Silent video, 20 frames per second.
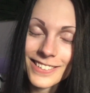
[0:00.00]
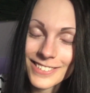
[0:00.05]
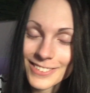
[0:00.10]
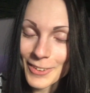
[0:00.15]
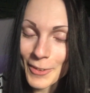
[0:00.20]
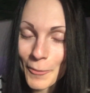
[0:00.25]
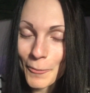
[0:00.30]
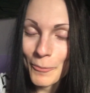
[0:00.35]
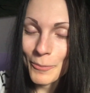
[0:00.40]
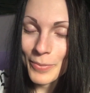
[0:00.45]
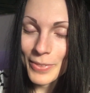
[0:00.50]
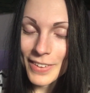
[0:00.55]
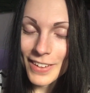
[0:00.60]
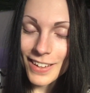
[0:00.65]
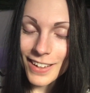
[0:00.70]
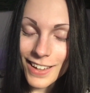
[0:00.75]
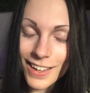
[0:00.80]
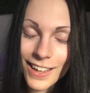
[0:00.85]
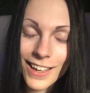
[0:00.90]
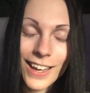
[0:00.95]
So
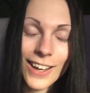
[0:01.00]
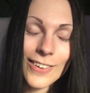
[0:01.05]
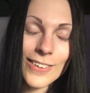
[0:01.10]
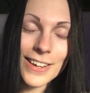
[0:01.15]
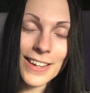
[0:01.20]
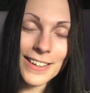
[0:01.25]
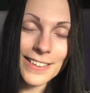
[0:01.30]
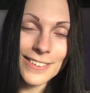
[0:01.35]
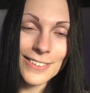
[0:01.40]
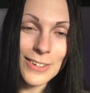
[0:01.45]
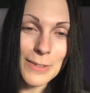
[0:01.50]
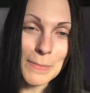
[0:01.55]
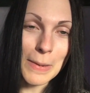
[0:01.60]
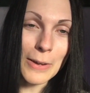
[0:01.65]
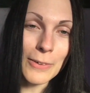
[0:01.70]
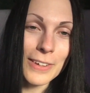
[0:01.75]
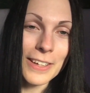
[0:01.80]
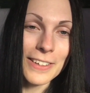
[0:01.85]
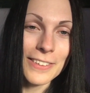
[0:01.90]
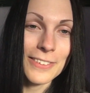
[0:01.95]
I'll get to them.
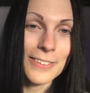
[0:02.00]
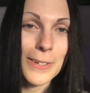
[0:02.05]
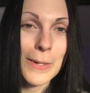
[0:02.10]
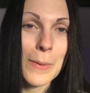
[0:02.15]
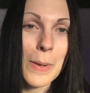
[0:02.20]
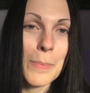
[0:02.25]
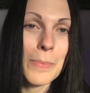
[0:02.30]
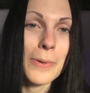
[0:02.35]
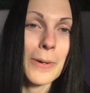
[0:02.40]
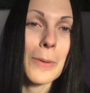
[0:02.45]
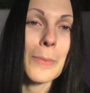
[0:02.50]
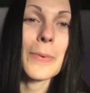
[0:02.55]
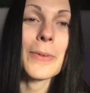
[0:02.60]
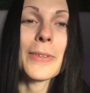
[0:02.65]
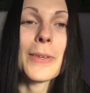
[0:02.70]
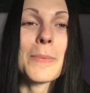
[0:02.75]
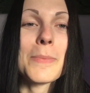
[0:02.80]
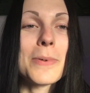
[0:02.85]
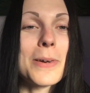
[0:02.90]
I promise.